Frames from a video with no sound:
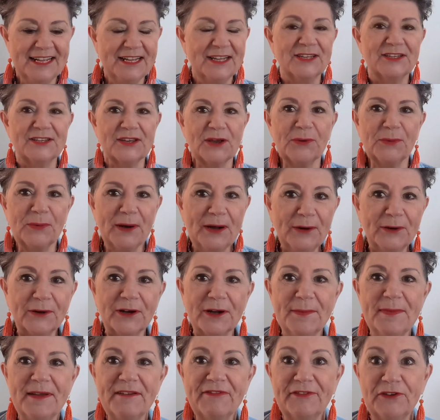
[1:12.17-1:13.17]
So
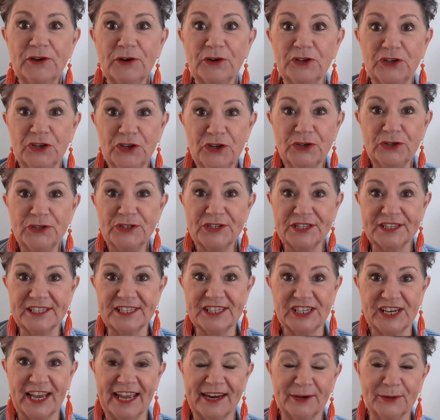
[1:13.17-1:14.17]
welcome if you're new to the
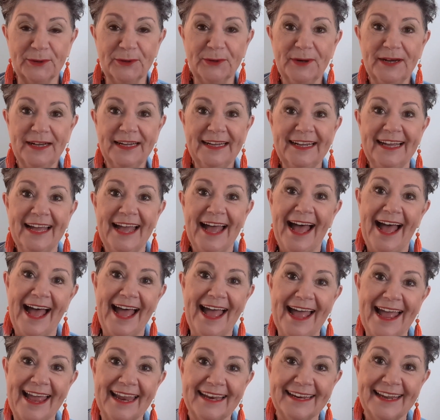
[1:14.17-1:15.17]
channel,
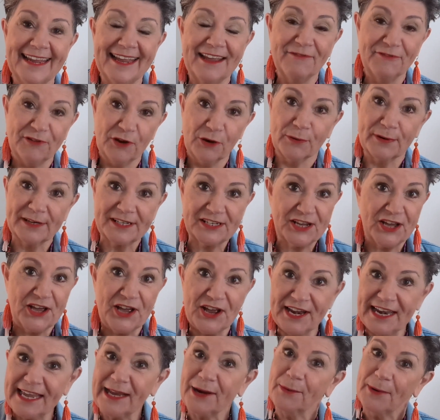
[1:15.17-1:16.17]
and if you're
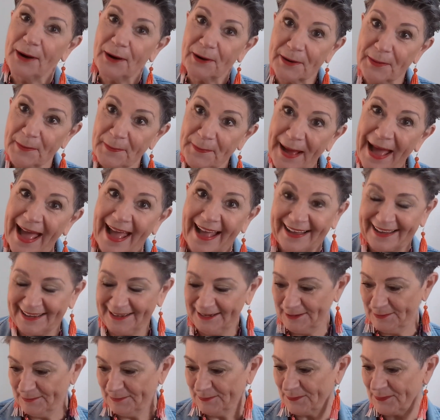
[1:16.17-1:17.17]
returning, welcome back.